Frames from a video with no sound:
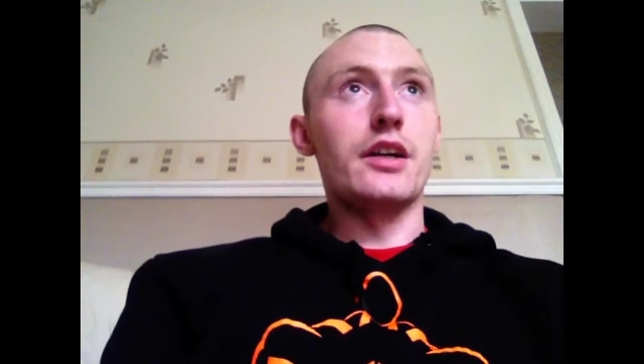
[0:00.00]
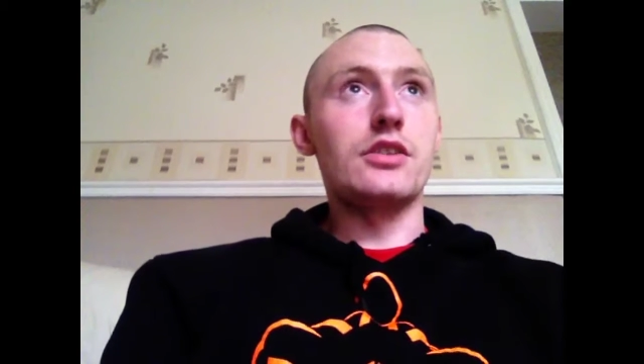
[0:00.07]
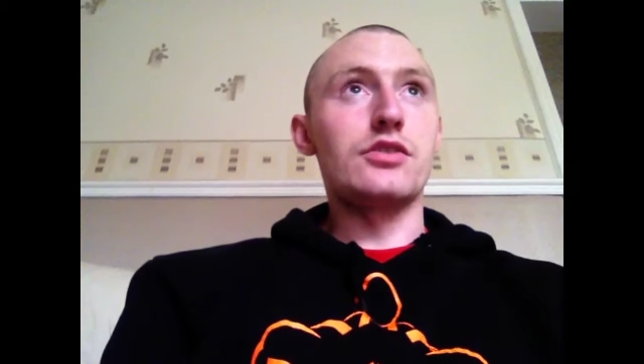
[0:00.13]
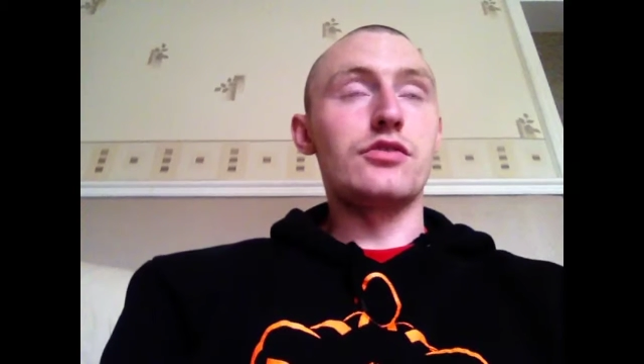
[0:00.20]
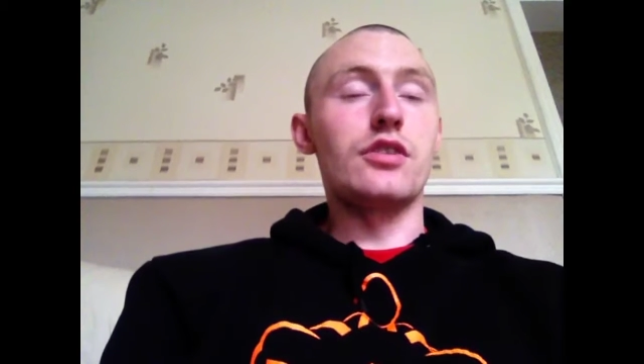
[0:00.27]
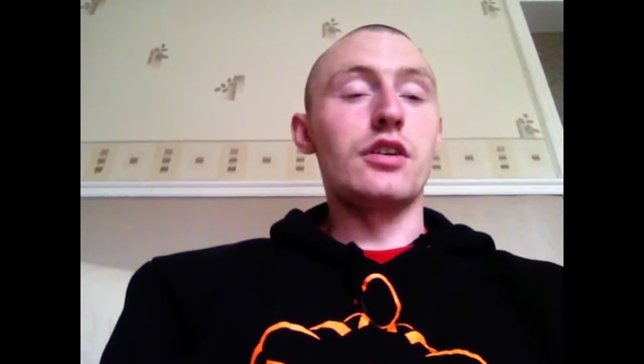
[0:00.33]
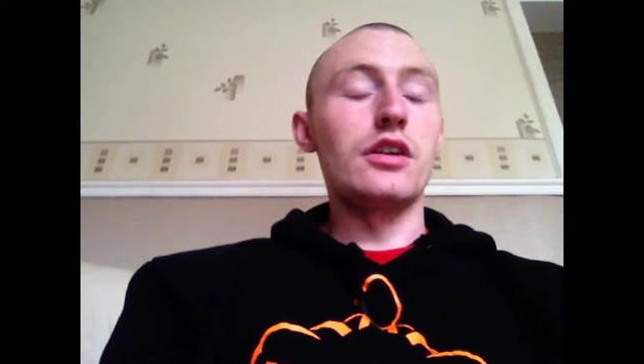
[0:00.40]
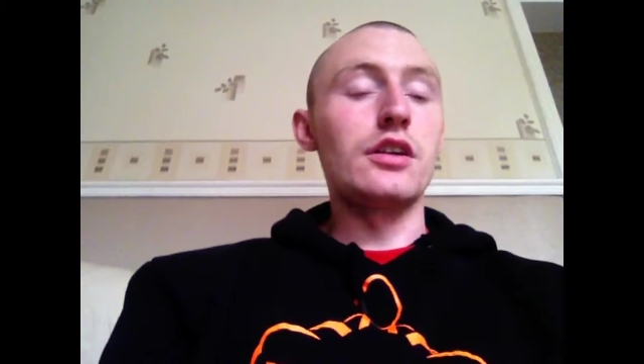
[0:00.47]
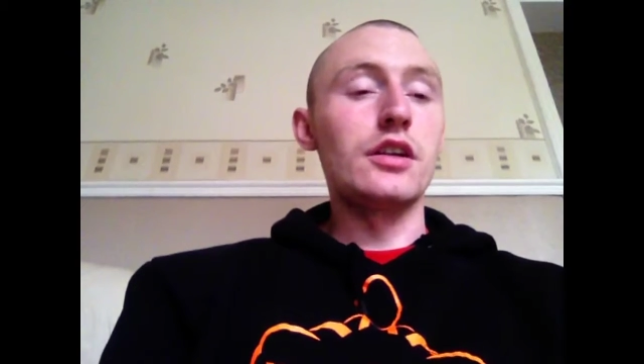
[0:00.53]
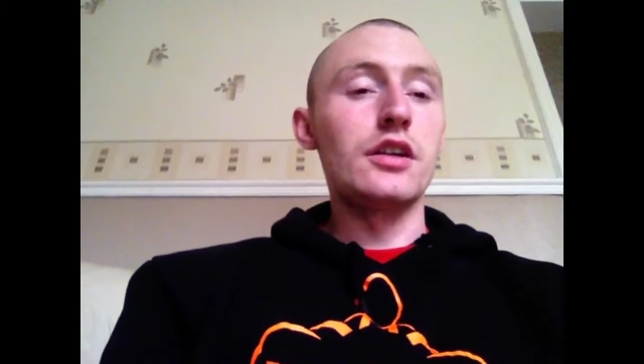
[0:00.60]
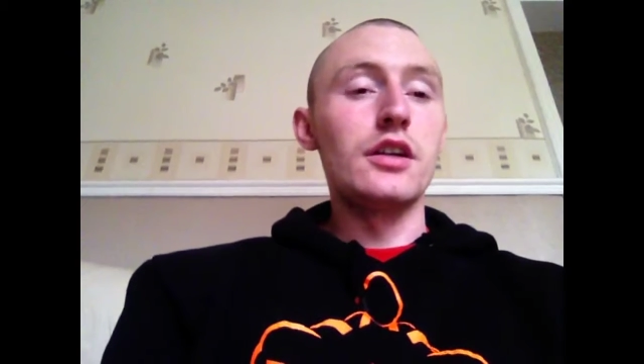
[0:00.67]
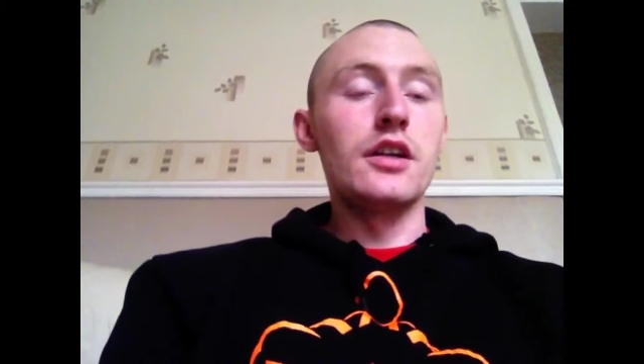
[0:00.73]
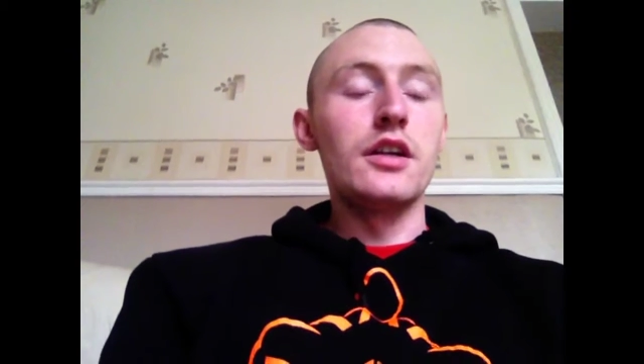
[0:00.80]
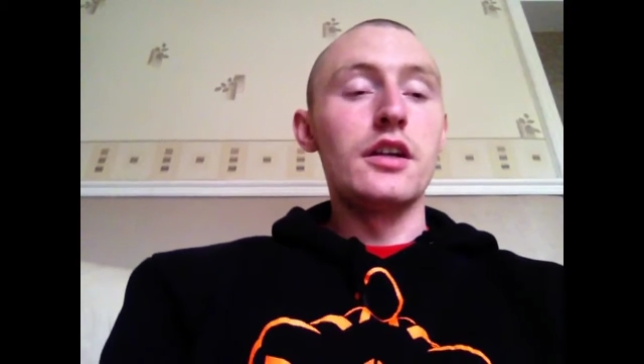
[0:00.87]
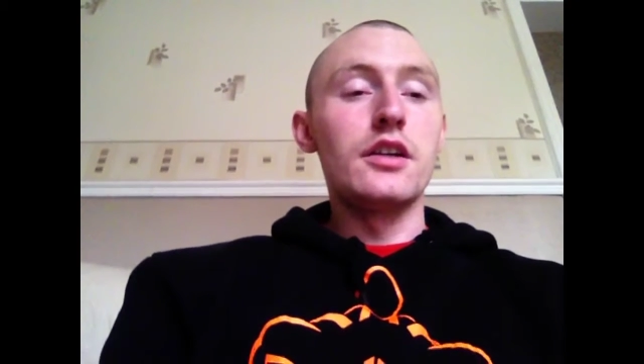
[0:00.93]
strong,
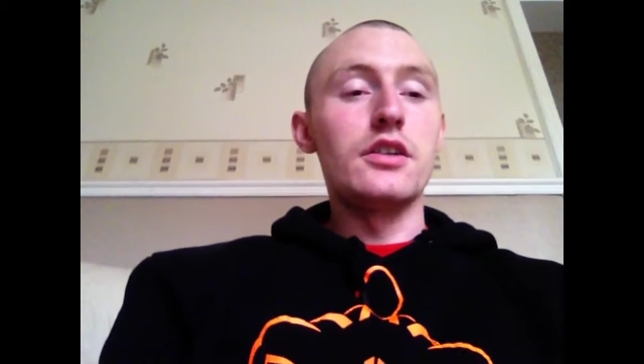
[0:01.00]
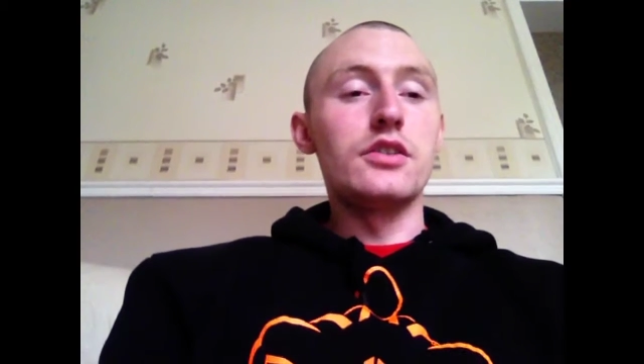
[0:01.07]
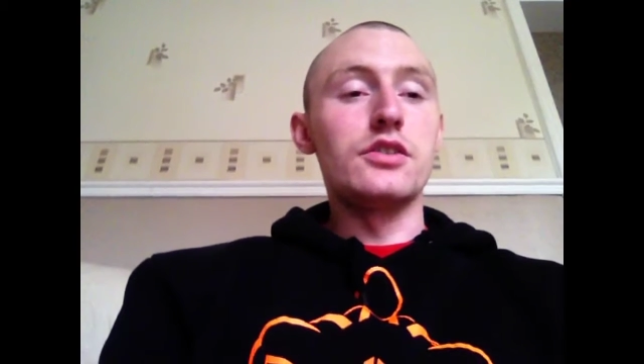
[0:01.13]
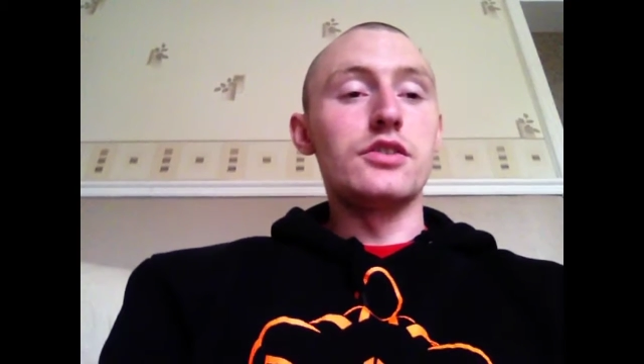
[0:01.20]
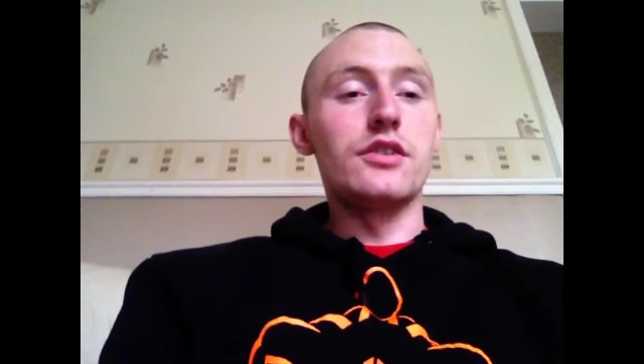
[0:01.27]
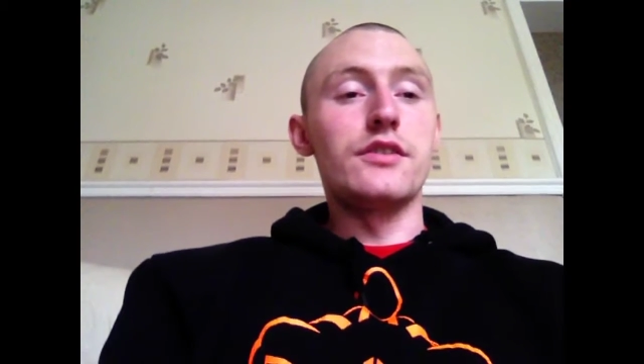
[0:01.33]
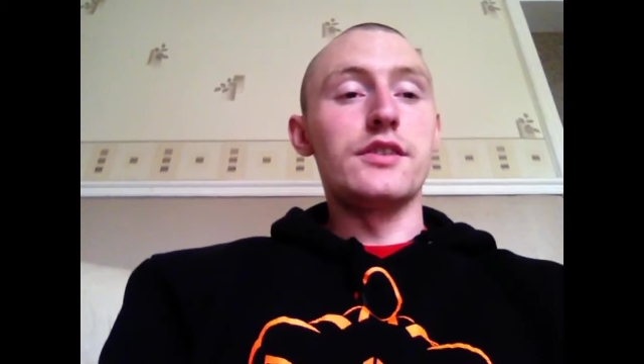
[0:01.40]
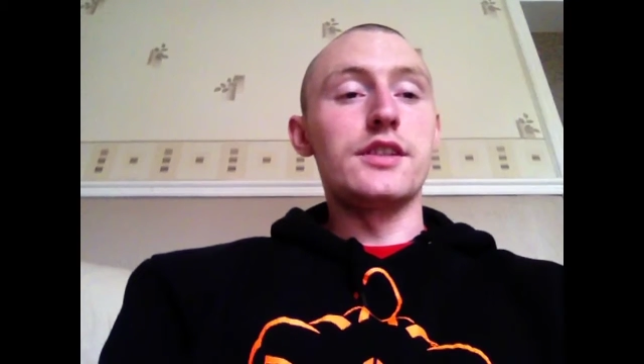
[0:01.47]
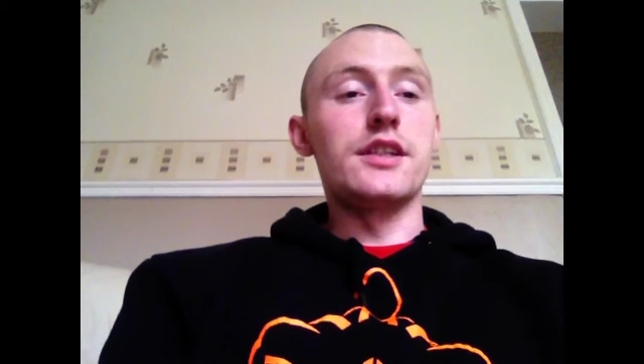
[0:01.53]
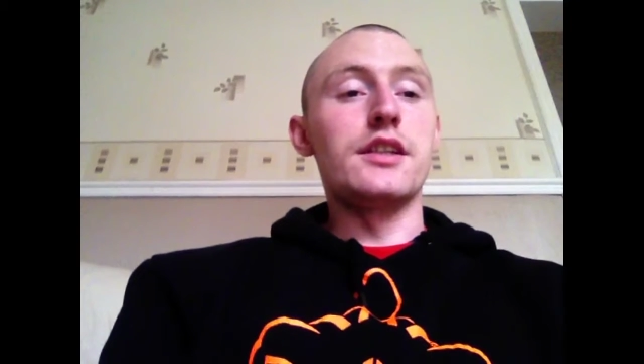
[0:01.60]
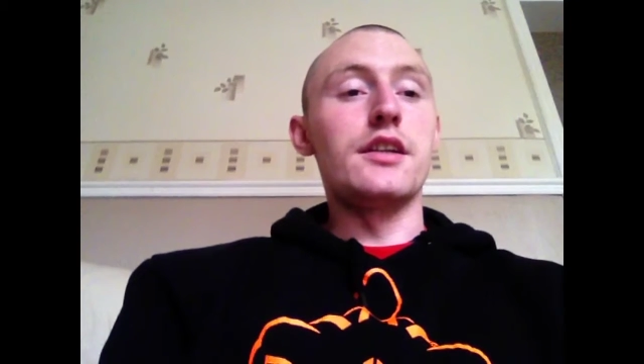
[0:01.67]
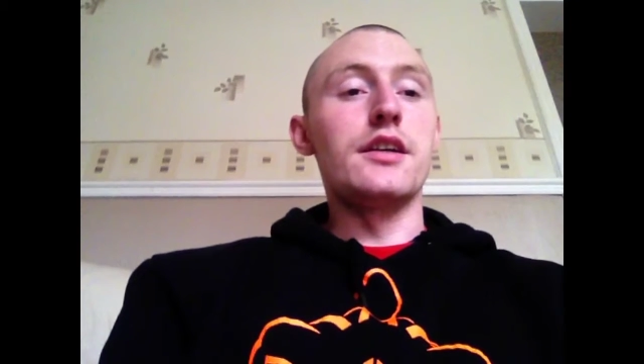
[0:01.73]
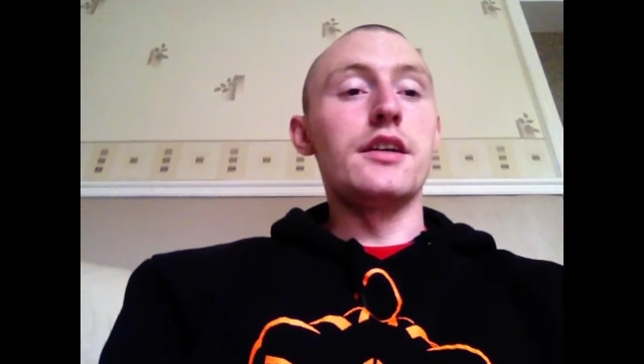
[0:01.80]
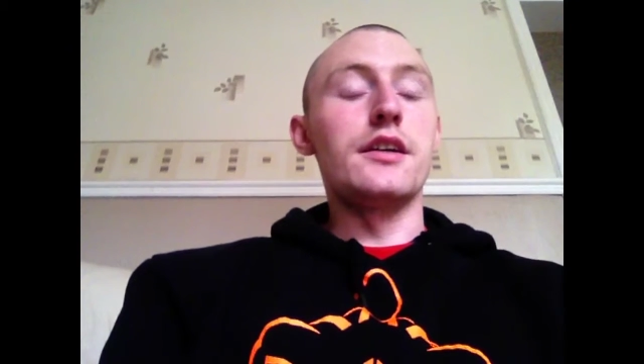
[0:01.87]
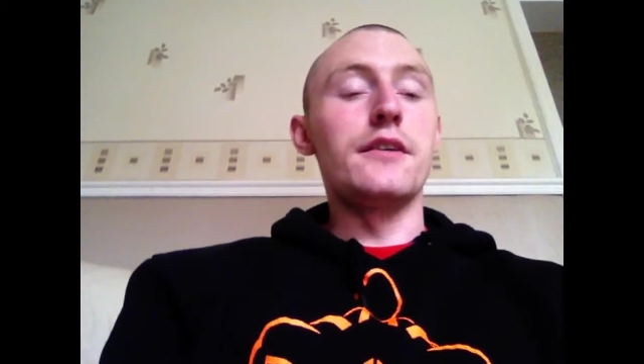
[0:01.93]
because obviously
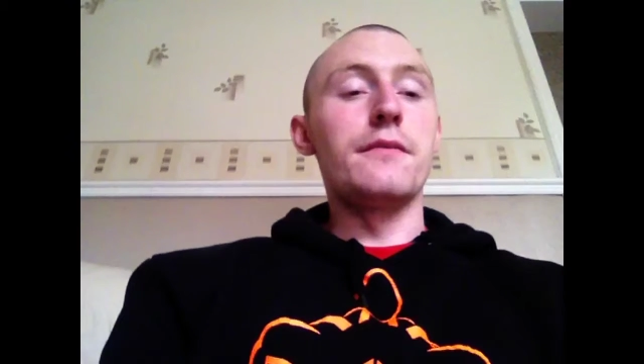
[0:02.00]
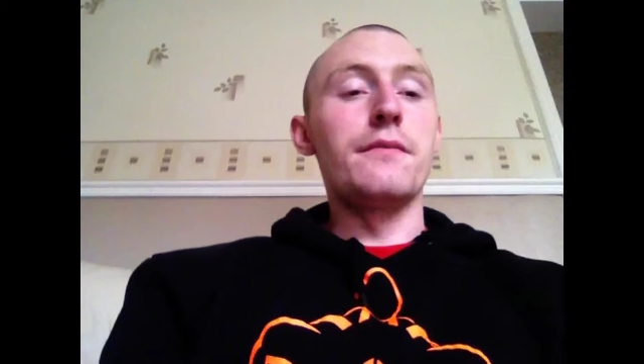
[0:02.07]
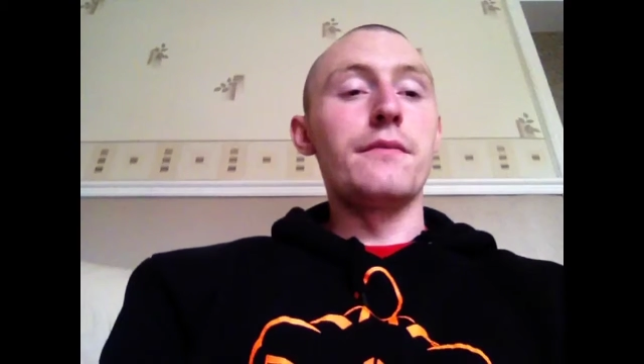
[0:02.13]
the